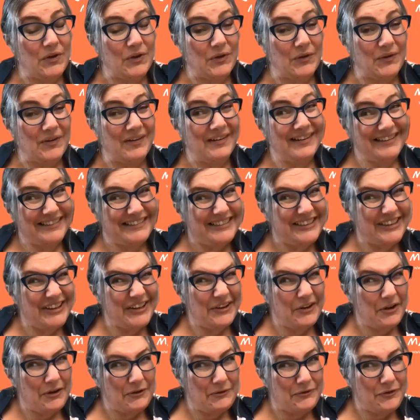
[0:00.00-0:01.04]

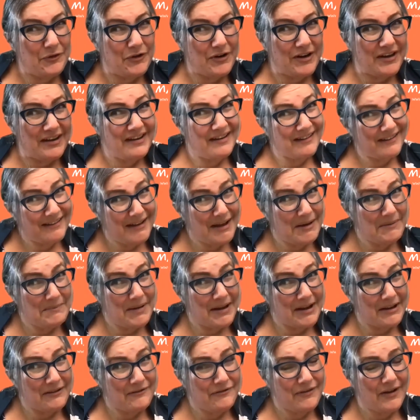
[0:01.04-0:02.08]
You're not 40 yet. Come
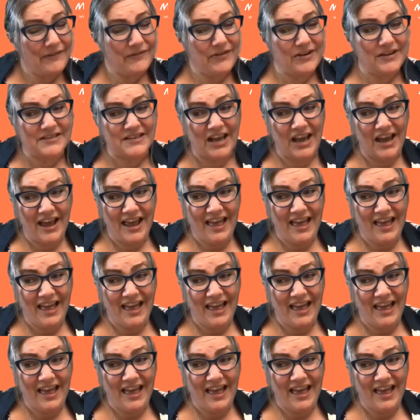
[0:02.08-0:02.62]
back in 5 years.